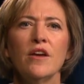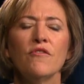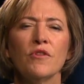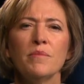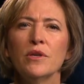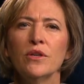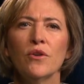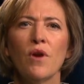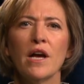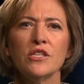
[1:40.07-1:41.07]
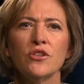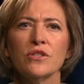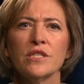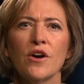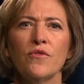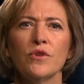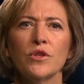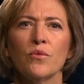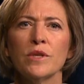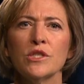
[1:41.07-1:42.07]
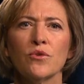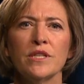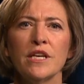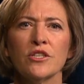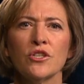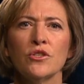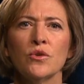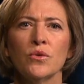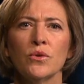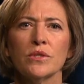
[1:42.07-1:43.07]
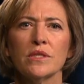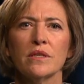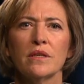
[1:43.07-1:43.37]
Familiarize yourself with the risk reduction tools.